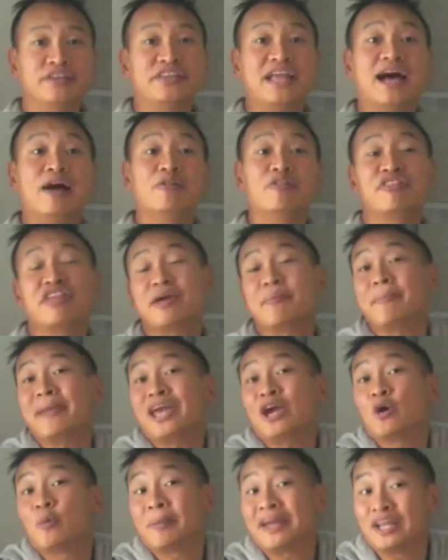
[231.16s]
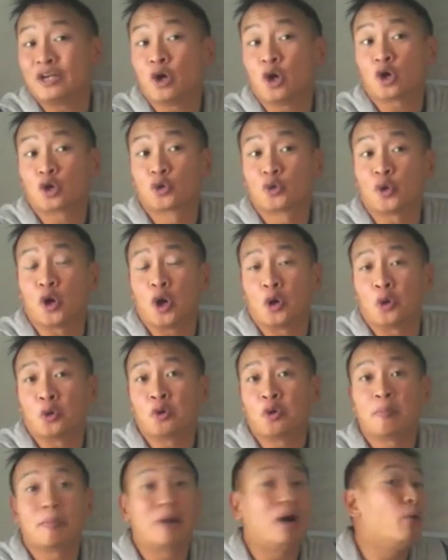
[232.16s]
Now, they may or may not
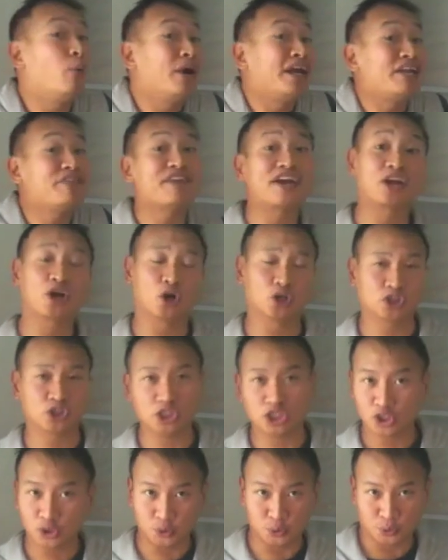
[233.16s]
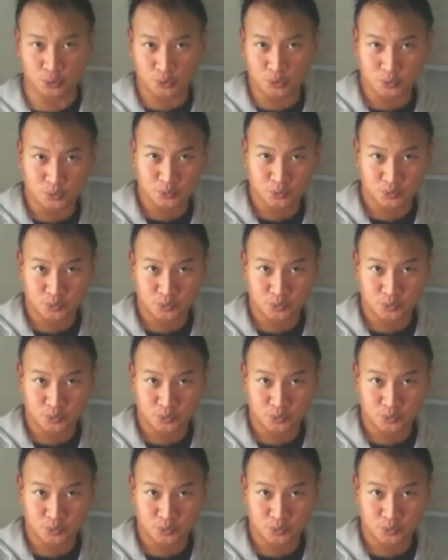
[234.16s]
grow, but what have I got to lose?